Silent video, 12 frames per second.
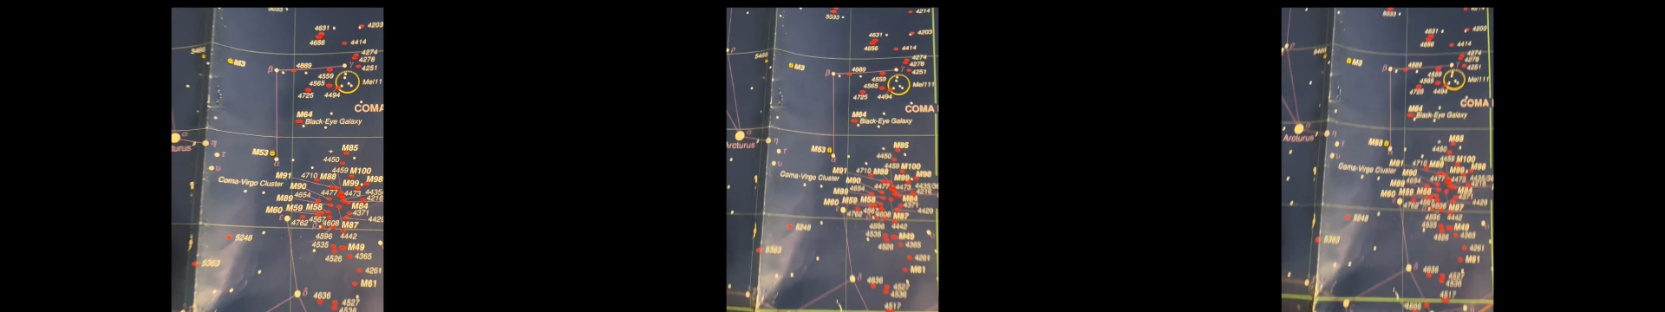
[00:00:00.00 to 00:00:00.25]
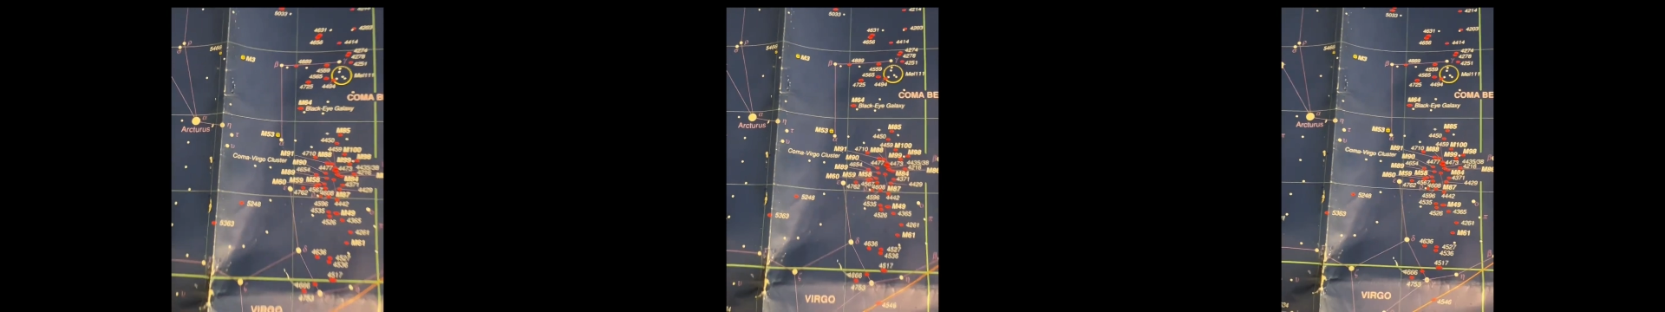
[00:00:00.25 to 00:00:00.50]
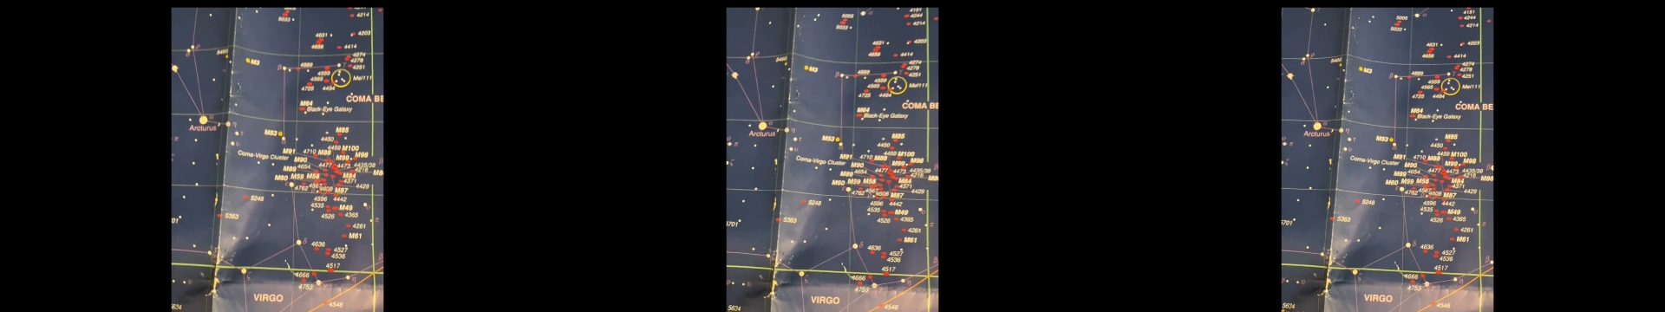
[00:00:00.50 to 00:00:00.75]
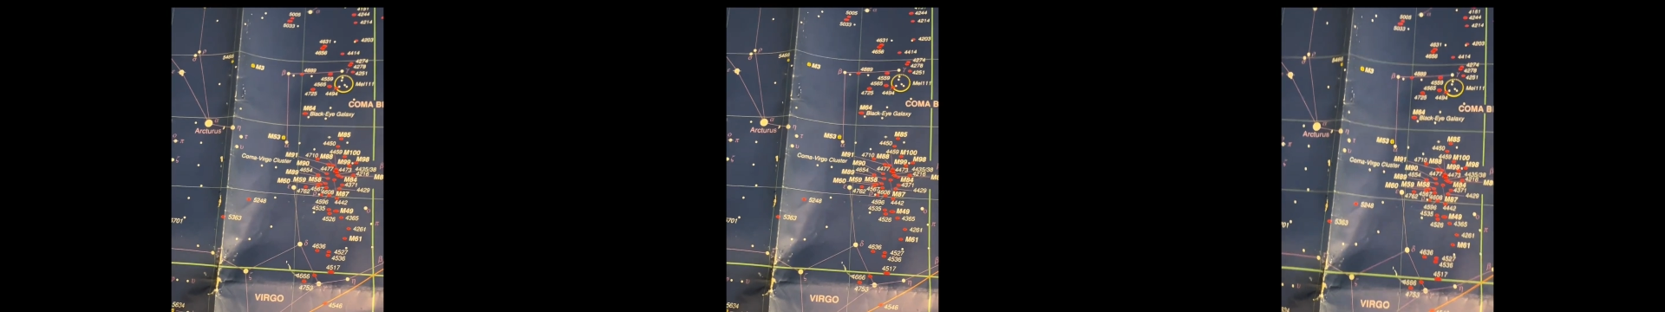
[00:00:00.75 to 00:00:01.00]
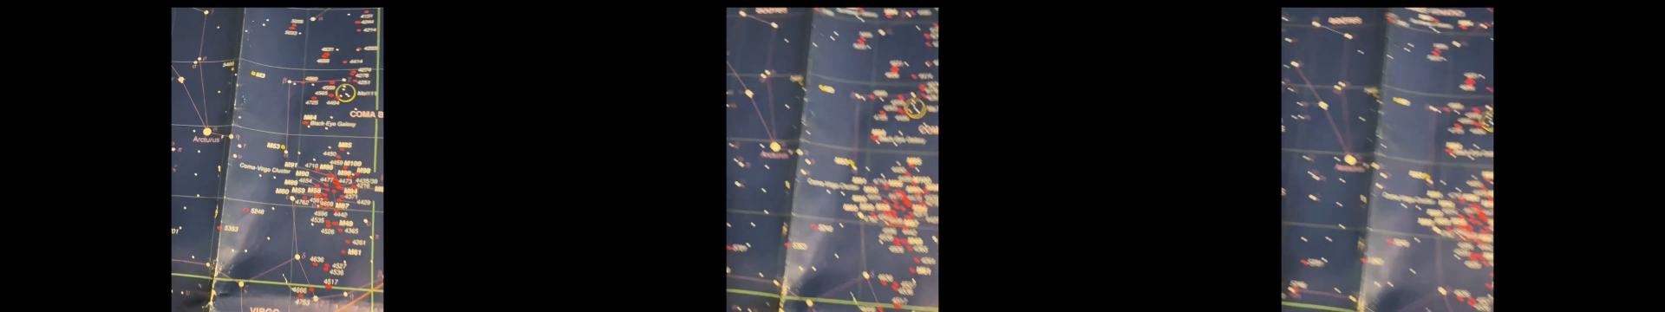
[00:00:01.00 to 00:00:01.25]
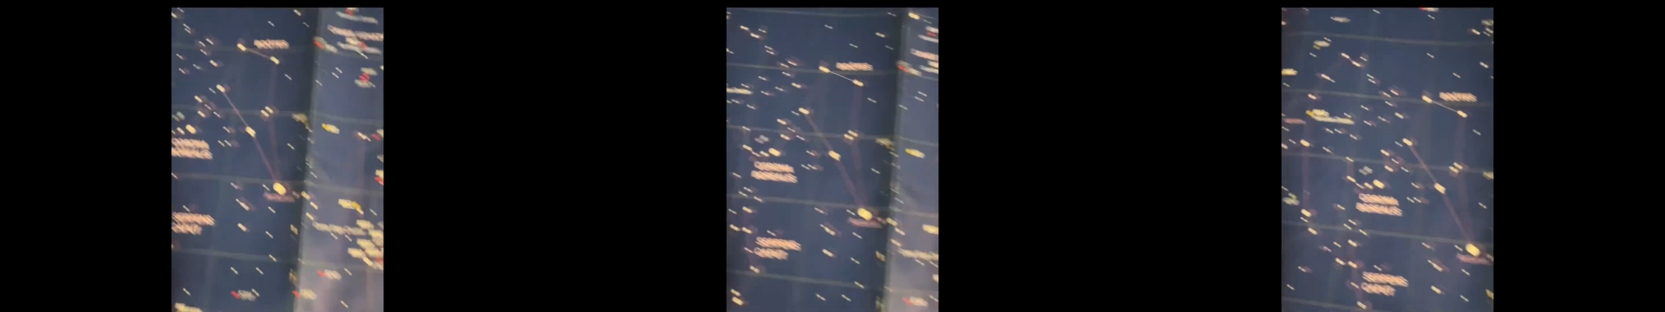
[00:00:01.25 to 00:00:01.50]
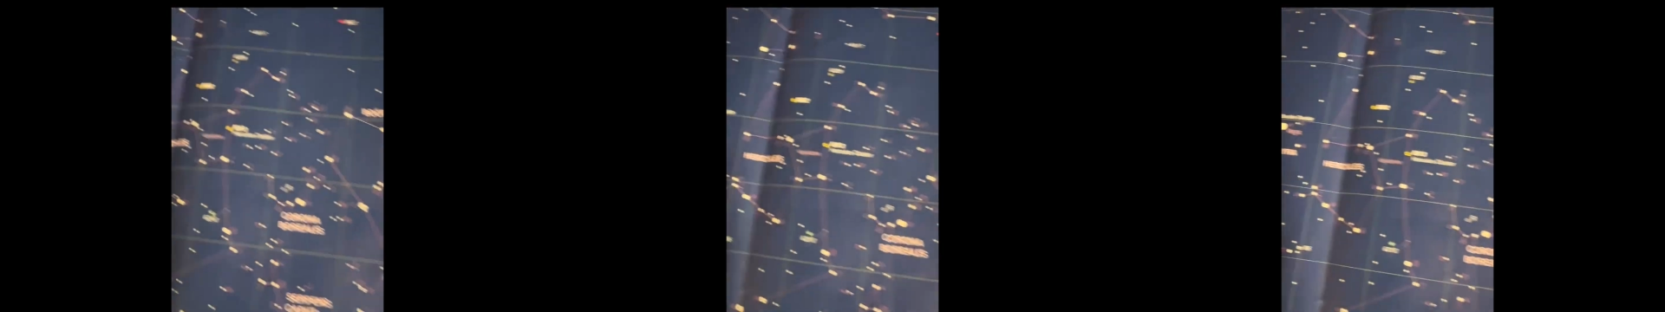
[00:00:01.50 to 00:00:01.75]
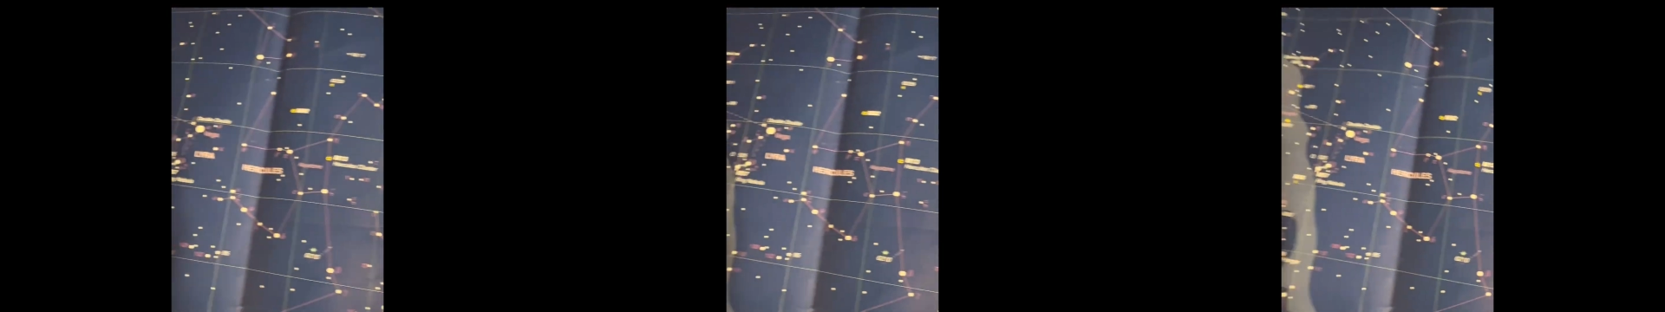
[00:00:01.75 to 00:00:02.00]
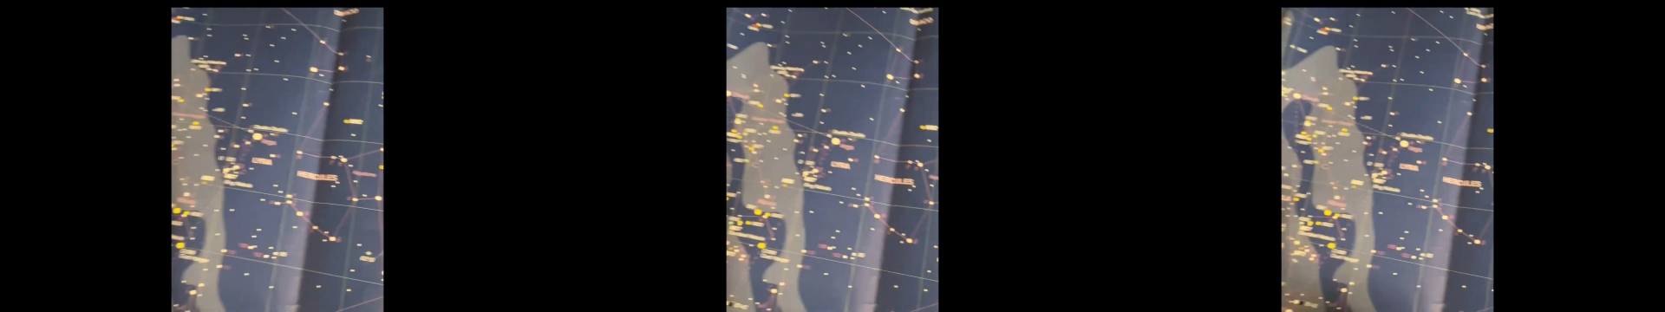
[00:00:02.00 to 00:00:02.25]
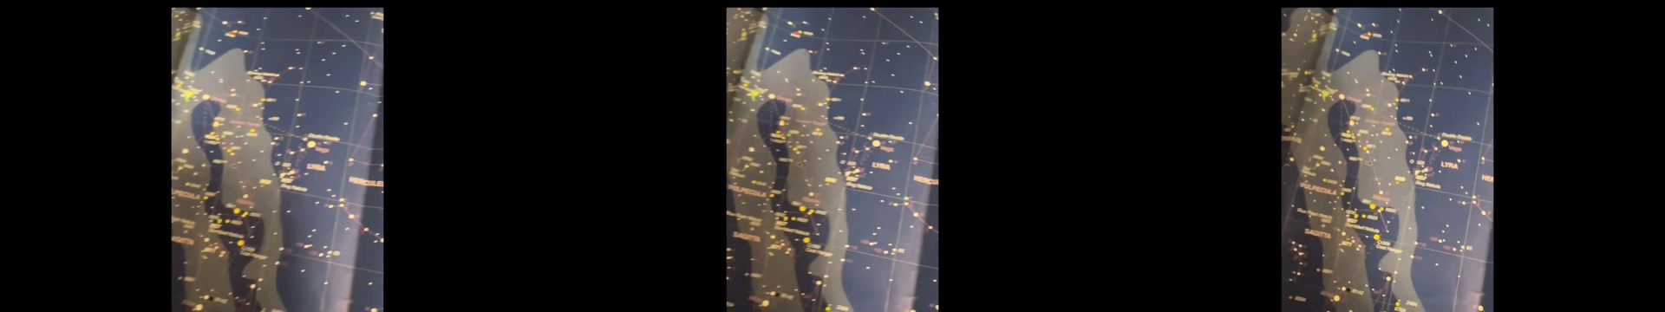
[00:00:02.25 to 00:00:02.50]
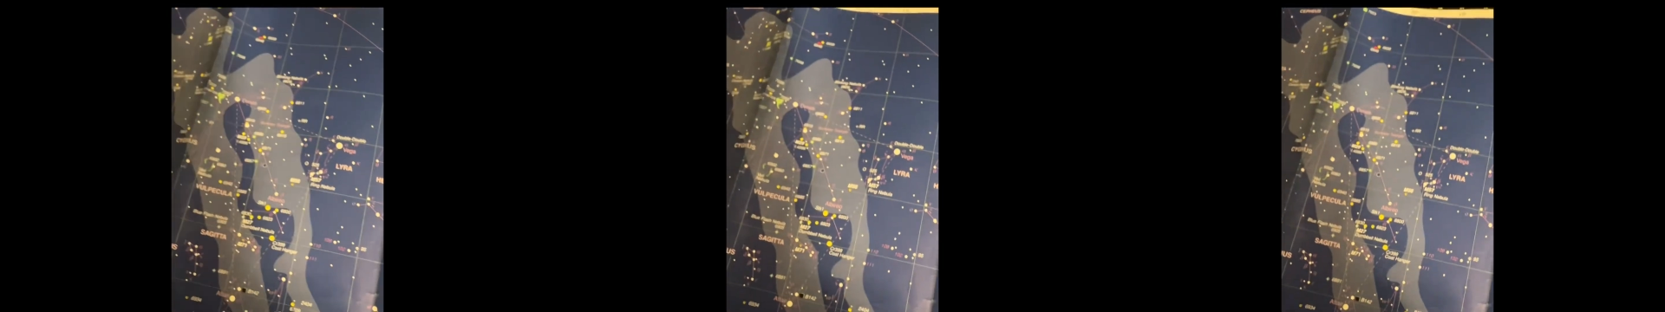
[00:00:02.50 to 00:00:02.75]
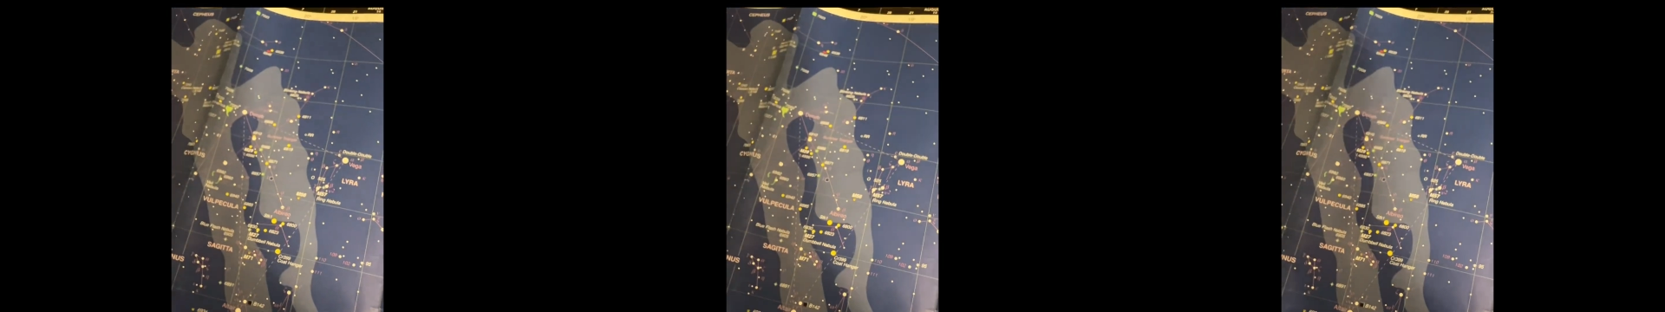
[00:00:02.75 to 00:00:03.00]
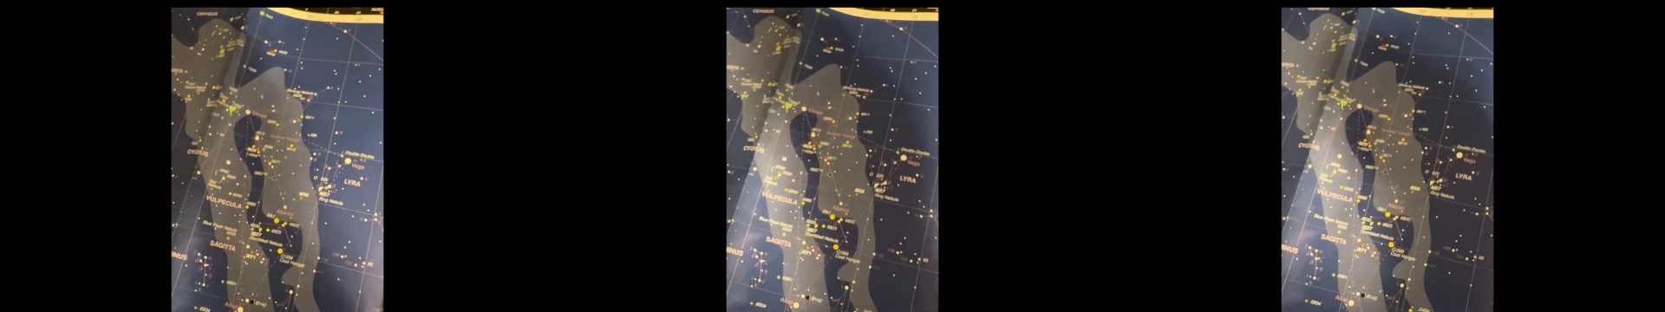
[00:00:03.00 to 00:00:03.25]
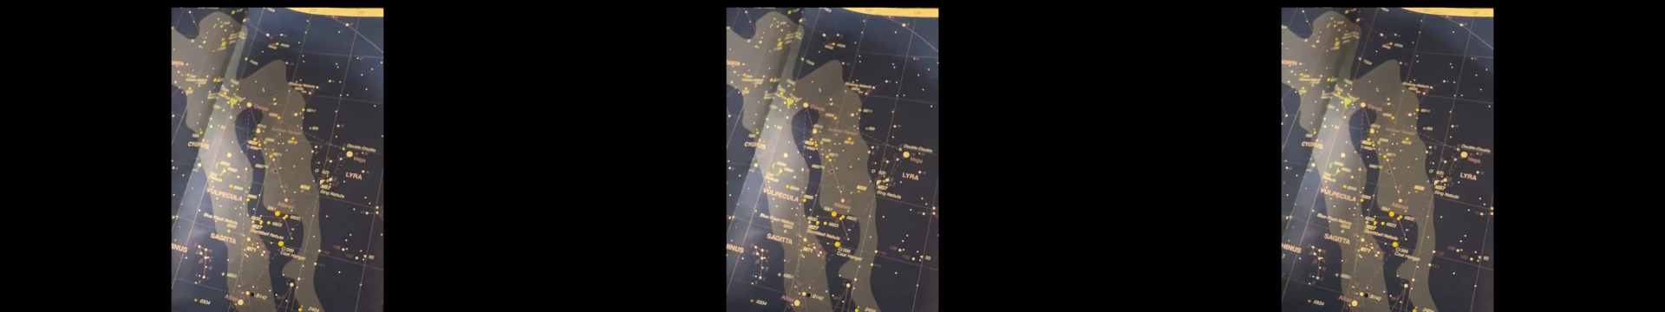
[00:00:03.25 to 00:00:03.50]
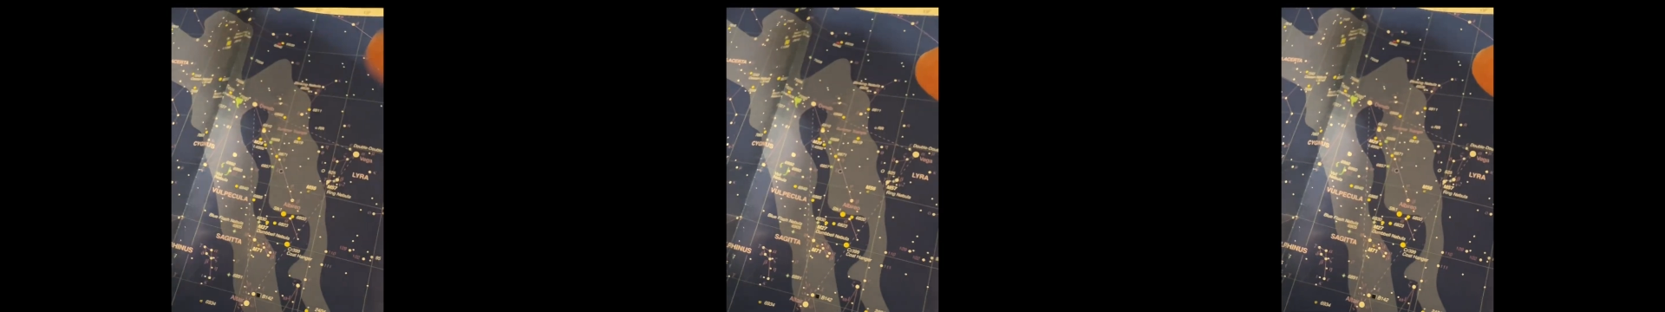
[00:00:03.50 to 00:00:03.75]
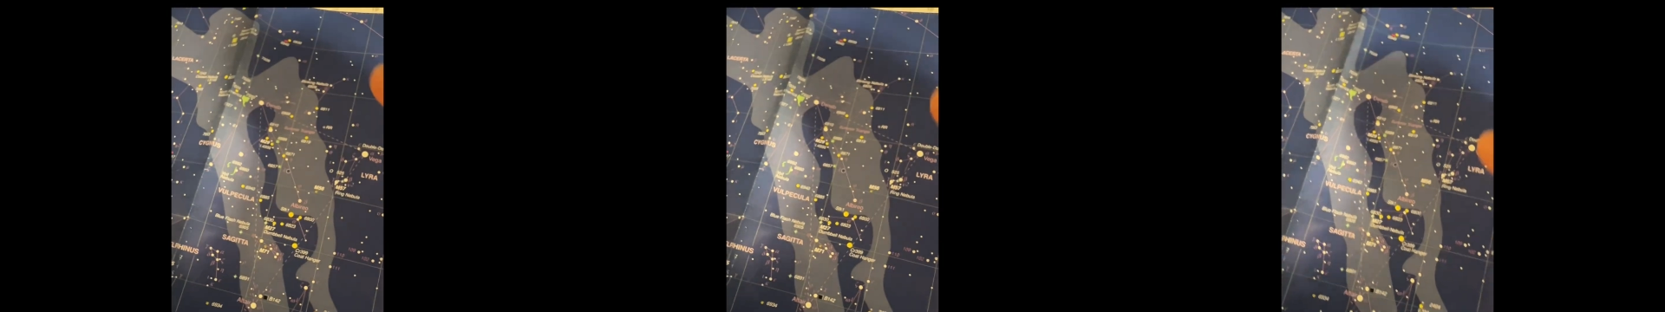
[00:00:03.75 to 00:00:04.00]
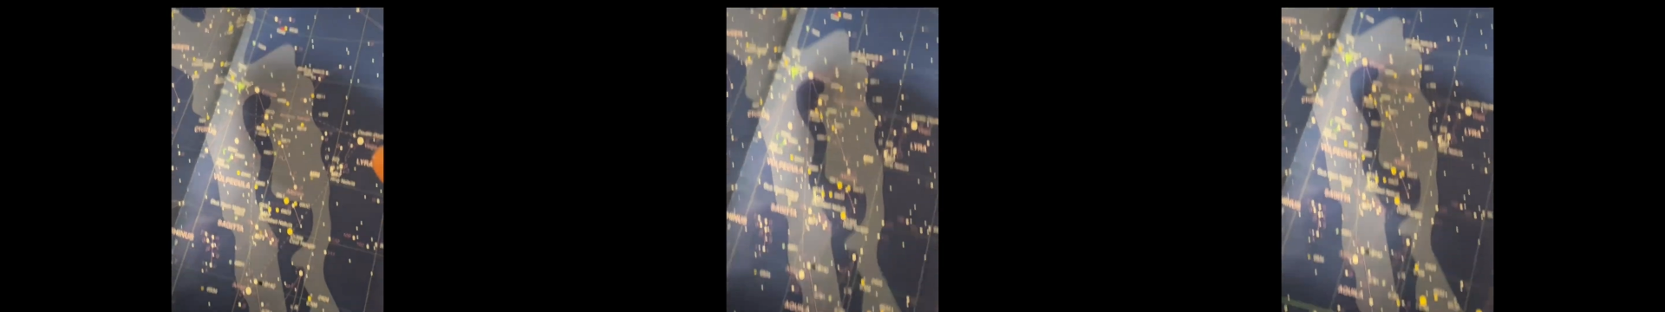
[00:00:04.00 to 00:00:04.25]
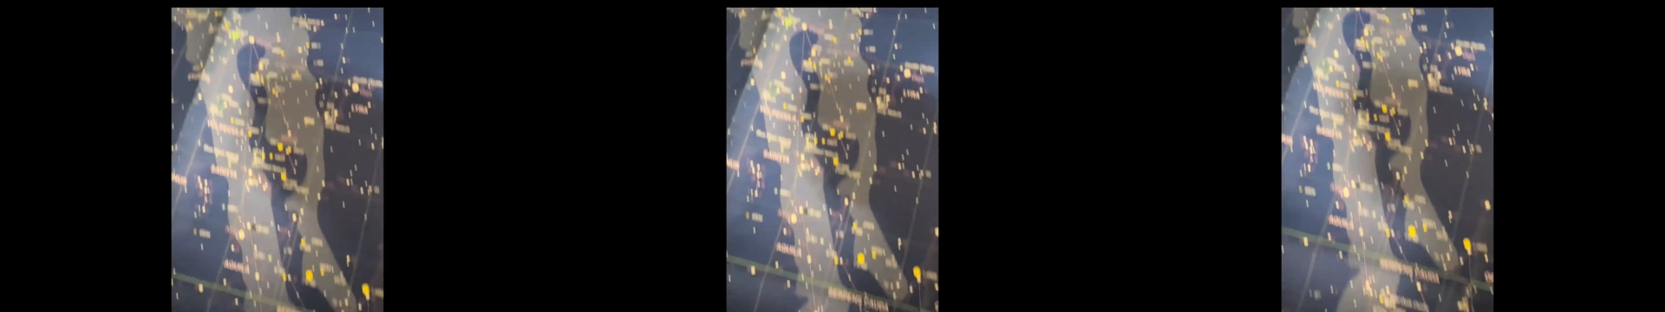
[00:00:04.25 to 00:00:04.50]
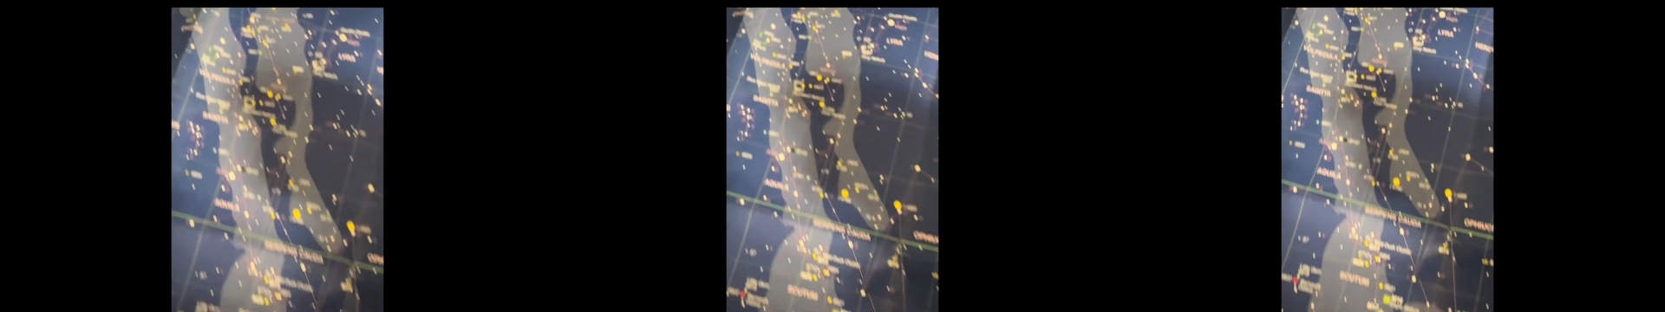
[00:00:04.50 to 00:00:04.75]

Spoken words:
Nobody's mouth can be seen.